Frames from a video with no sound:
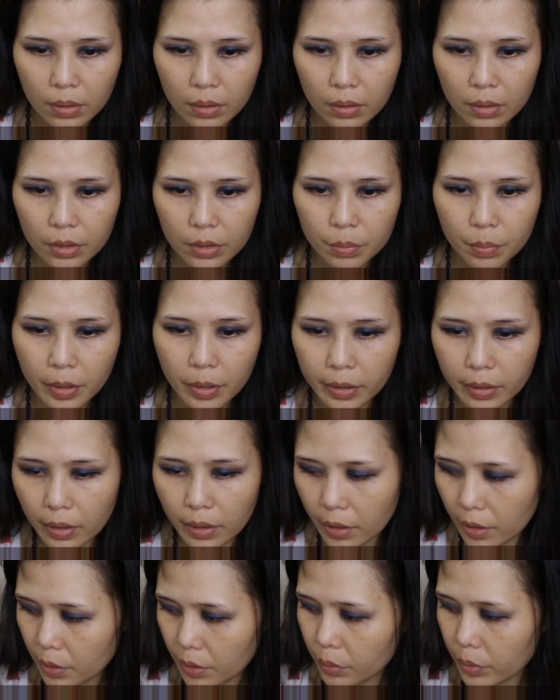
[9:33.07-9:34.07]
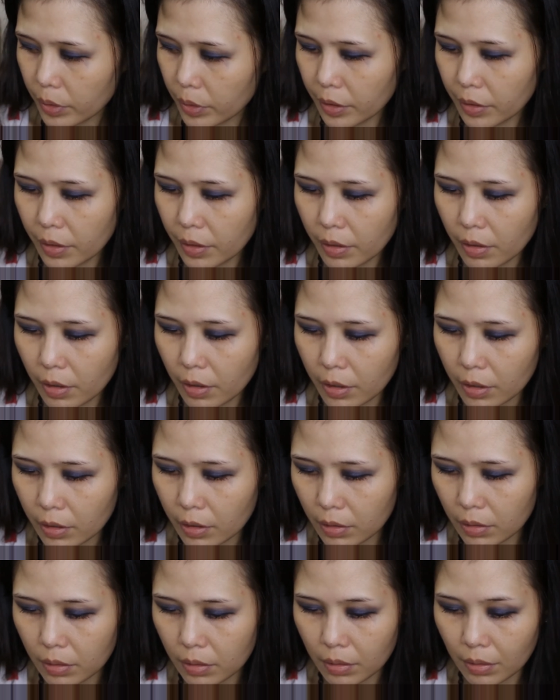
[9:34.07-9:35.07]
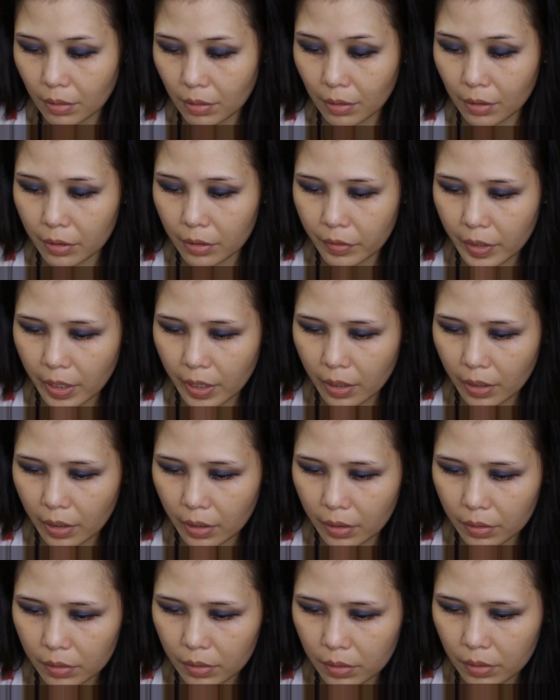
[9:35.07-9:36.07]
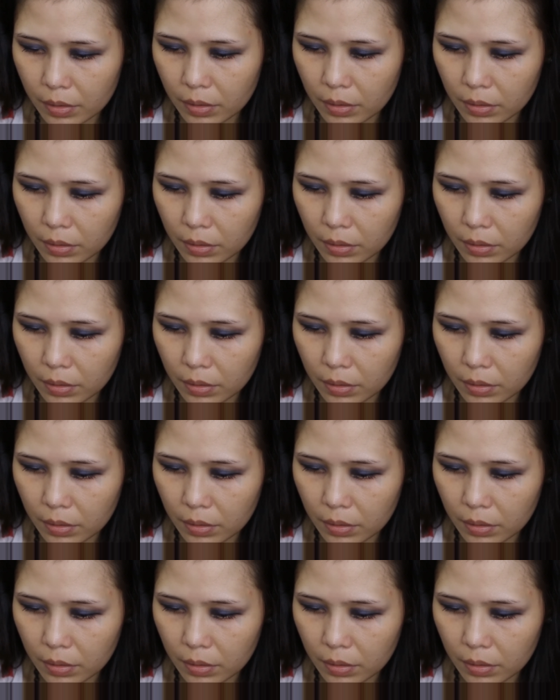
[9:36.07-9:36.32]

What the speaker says: this part here where there are a lot of hairs.